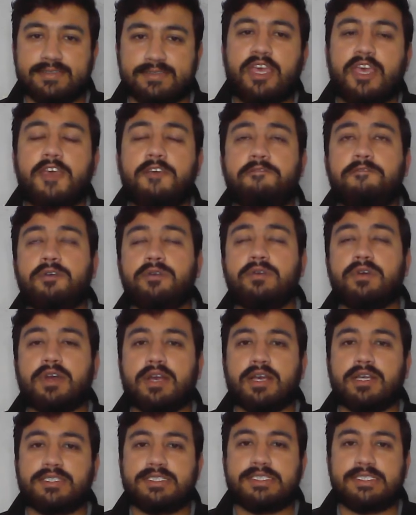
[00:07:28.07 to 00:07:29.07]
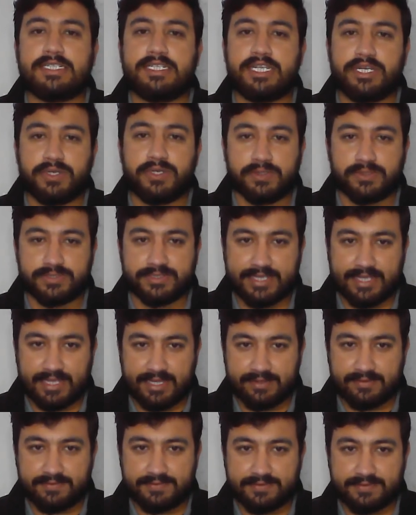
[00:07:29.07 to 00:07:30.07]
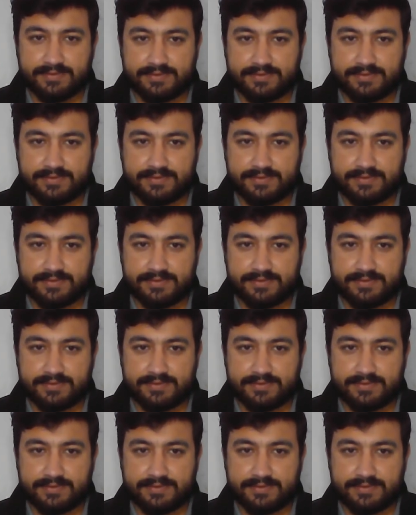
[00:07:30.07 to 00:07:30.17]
If you consider yourself